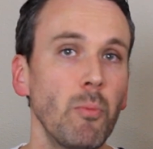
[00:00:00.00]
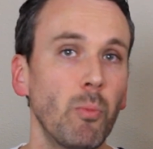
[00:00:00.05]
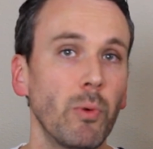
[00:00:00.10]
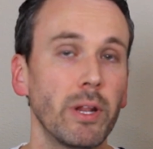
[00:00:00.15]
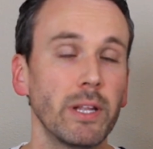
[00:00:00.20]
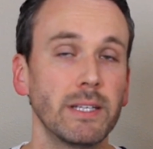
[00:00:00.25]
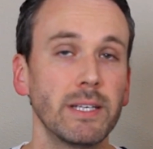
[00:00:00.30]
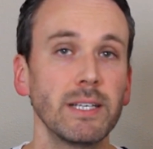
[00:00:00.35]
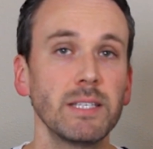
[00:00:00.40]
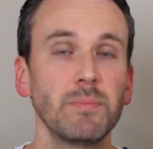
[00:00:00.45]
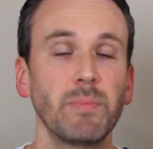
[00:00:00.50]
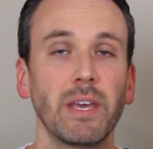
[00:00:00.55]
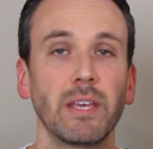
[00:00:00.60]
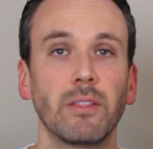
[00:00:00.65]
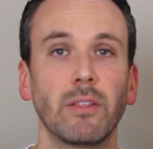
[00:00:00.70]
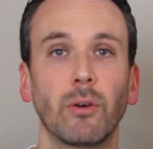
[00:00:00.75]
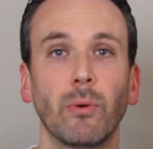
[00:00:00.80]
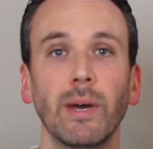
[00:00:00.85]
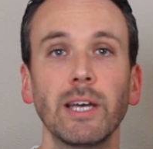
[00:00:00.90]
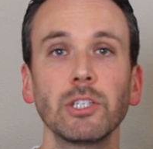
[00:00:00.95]
But it does
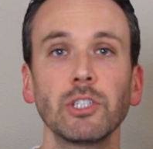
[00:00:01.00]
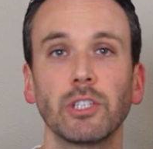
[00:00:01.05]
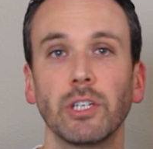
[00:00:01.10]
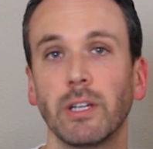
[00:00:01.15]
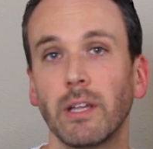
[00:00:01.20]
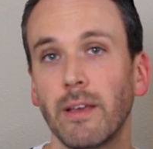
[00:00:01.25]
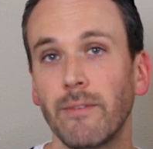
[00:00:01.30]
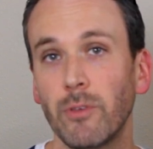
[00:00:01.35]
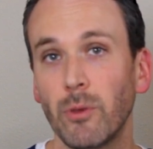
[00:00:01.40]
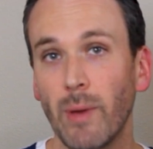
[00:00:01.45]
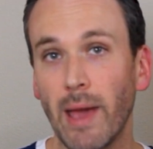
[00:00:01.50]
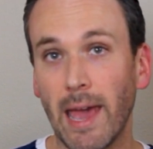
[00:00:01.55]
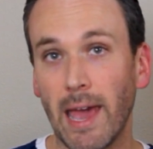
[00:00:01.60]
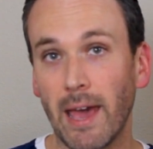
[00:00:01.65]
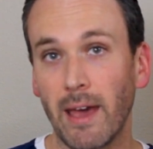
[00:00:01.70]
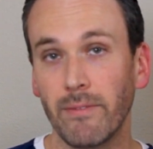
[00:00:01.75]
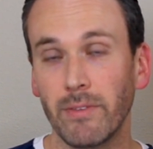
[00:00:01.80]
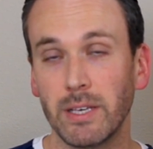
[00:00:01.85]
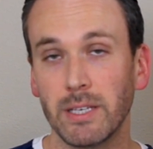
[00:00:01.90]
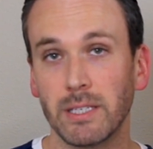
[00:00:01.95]
beg the question if you
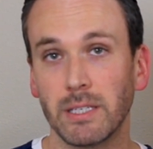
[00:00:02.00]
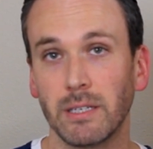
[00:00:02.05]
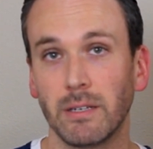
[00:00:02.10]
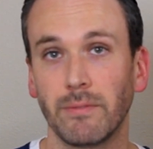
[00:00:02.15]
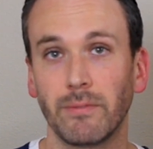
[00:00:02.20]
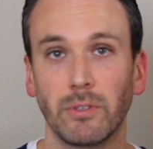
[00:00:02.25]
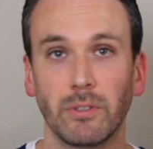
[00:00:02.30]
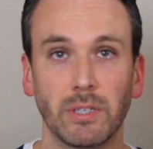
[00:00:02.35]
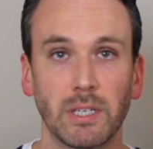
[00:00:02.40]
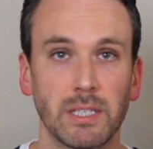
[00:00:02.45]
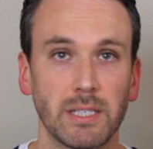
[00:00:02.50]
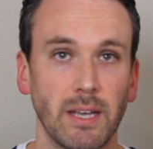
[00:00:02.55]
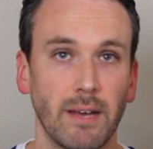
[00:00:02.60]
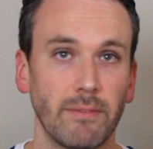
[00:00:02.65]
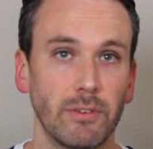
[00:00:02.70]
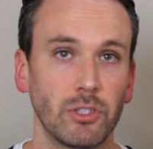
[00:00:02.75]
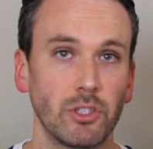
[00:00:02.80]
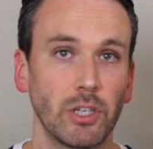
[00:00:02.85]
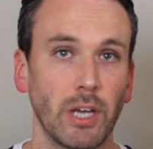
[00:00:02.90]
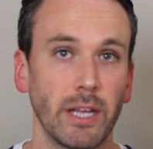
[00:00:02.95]
have eosinophilic
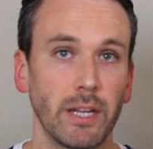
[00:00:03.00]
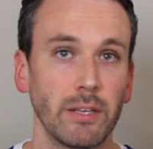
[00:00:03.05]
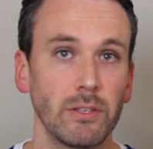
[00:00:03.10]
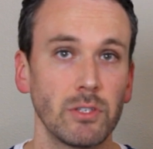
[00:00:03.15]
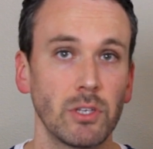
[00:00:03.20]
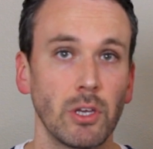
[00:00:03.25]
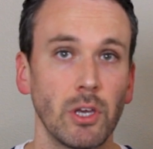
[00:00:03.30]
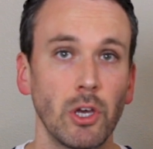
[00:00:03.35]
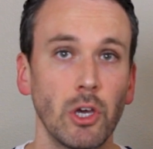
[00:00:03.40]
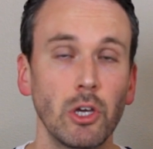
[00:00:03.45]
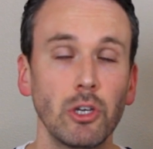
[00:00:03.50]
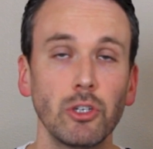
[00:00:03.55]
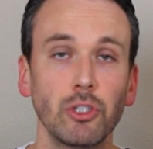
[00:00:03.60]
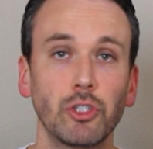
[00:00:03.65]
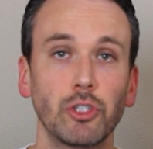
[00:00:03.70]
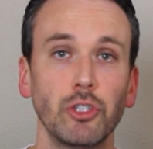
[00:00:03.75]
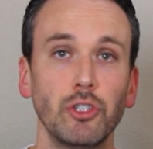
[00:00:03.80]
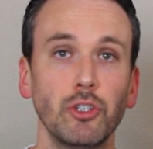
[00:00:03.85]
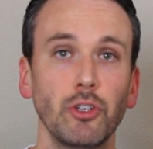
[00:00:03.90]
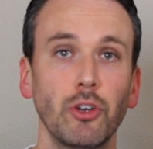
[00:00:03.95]
esophagitis,
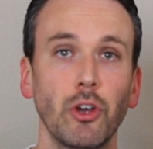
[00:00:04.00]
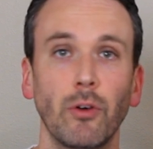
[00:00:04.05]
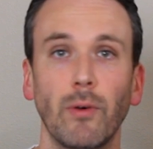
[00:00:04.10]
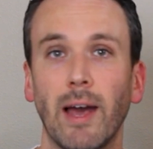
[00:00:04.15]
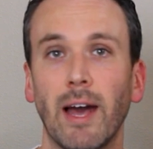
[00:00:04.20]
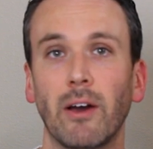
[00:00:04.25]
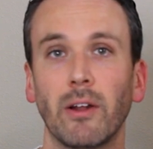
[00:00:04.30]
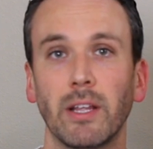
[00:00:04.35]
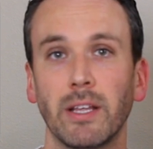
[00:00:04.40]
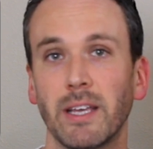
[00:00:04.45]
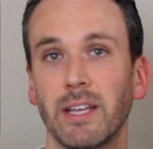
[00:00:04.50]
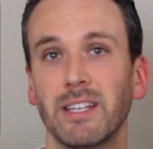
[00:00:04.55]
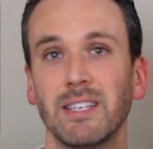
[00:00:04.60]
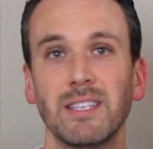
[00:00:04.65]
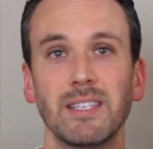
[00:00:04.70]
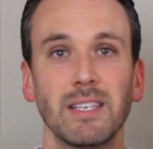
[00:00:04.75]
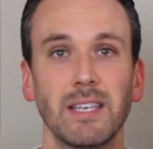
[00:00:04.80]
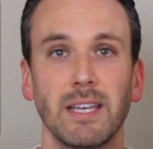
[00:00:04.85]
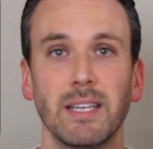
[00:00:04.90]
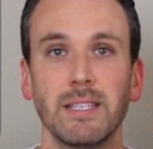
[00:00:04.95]
should you go out and get a
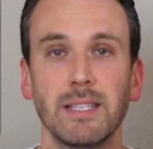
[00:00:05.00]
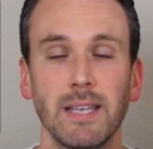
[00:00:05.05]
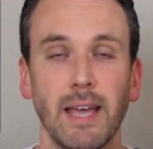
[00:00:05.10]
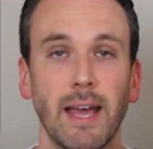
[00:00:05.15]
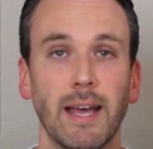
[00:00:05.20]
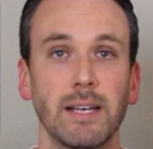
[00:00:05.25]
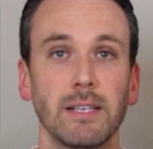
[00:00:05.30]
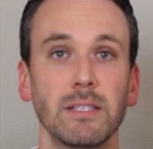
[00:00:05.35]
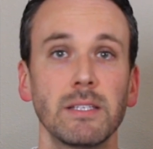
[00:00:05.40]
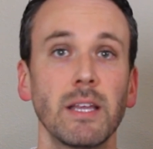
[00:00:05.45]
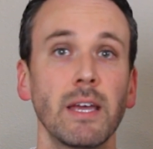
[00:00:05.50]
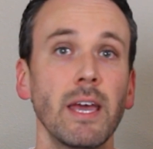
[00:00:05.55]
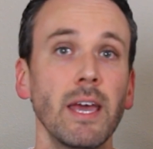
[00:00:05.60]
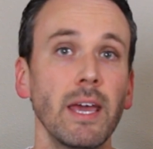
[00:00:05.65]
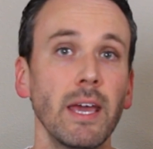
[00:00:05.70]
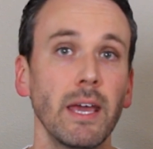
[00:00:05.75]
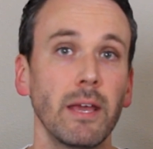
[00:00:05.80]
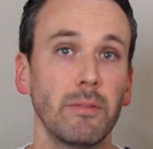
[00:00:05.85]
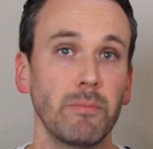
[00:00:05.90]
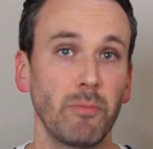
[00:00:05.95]
skin test
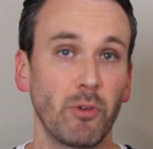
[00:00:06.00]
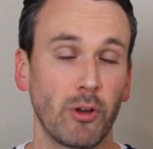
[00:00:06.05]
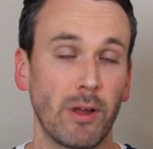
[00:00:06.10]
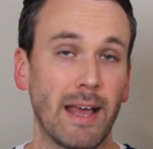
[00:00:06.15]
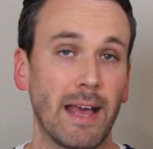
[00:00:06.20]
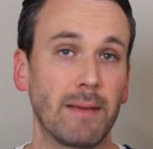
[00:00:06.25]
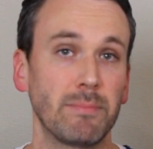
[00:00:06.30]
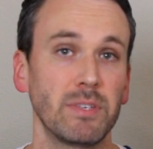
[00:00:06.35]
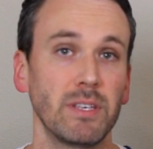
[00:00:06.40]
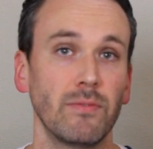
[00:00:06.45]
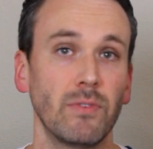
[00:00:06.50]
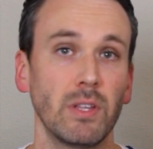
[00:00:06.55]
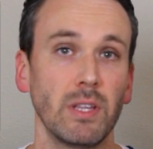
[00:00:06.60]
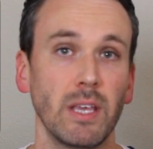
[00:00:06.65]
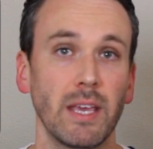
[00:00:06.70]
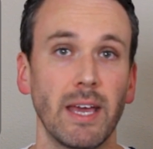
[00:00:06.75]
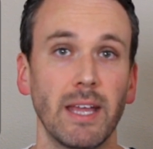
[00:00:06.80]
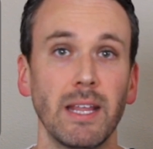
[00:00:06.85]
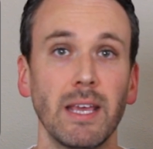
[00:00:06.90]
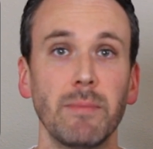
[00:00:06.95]
and perhaps even
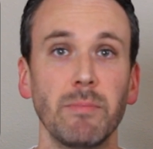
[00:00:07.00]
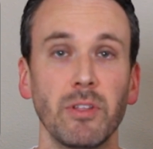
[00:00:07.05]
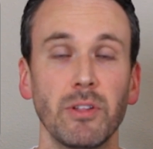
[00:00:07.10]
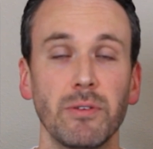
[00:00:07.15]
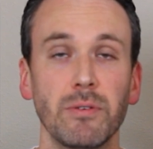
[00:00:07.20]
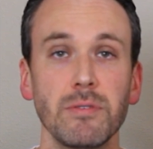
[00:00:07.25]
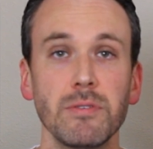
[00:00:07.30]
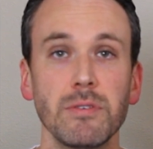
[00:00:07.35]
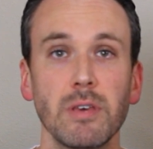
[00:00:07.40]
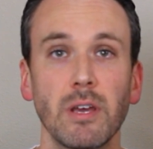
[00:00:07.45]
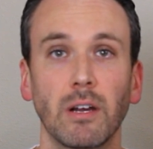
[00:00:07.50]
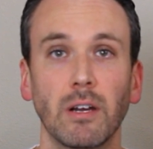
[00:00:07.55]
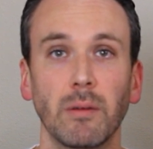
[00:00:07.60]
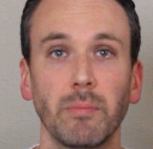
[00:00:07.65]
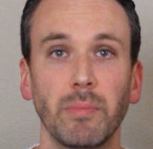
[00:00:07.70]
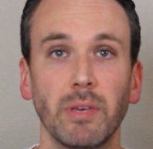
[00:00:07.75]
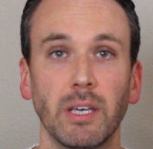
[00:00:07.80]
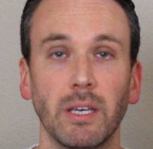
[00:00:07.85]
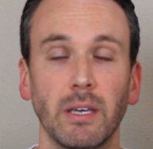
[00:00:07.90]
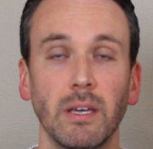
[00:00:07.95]
get
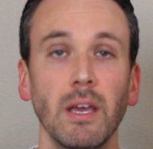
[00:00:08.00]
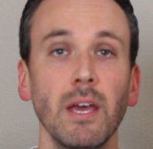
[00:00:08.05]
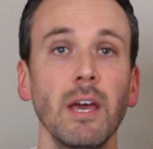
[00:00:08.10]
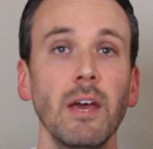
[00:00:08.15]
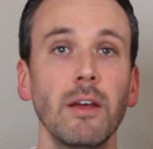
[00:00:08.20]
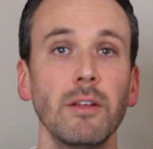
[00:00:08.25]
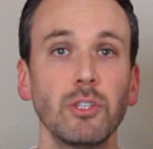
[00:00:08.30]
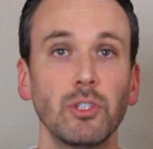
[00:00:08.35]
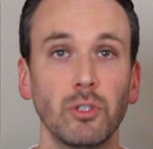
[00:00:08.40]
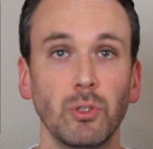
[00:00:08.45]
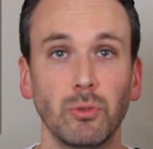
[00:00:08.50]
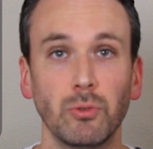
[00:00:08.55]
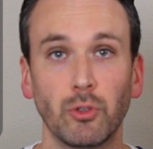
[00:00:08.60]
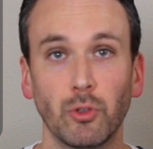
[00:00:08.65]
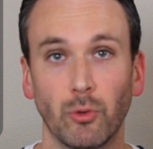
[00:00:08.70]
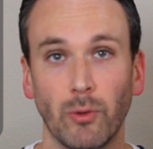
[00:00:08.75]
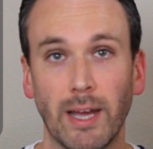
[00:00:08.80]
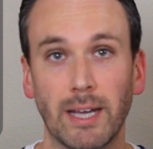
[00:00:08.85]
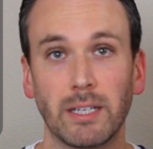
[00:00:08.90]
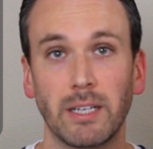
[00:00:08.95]
immunotherapy to
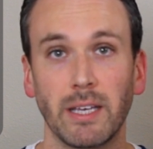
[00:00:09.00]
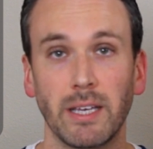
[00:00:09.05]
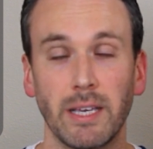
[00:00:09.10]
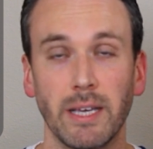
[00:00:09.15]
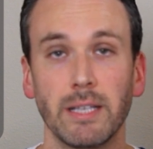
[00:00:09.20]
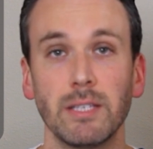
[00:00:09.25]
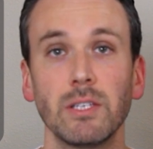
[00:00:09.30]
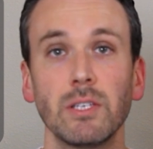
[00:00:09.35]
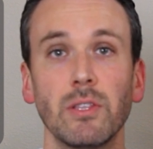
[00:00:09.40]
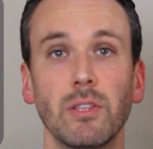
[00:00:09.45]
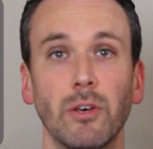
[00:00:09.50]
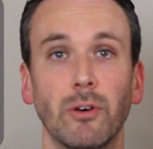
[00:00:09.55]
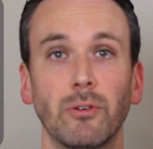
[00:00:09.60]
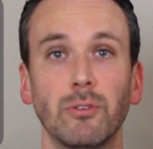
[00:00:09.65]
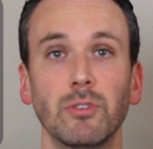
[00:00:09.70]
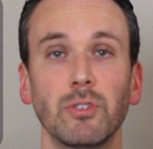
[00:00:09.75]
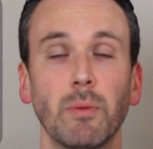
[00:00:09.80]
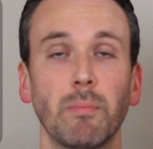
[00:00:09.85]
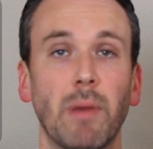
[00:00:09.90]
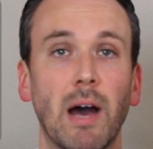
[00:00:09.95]
direct against
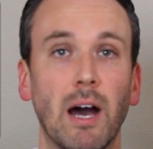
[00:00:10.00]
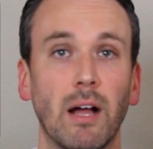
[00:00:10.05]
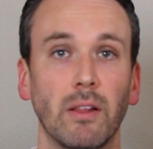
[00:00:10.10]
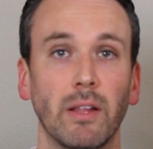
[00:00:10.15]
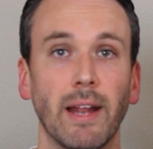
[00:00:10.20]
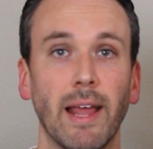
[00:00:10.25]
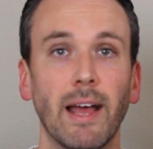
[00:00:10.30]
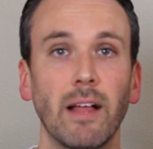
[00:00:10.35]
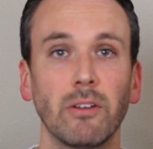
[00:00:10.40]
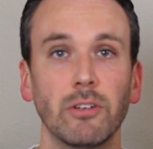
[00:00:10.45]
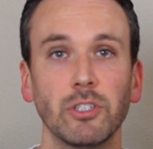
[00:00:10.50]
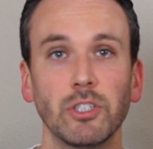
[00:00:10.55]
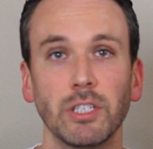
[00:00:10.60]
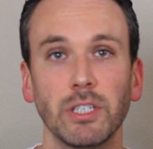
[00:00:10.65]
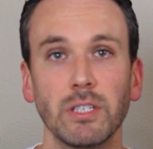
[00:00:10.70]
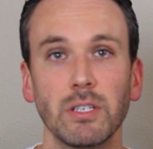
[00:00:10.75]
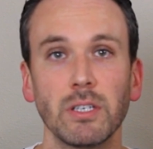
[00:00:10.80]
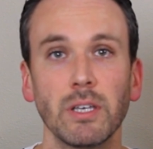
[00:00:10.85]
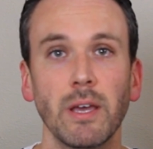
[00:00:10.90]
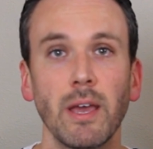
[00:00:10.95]
those pollen
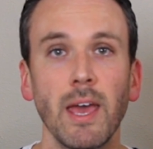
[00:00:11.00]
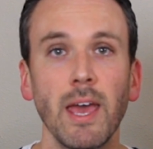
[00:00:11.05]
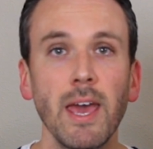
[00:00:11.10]
allergies?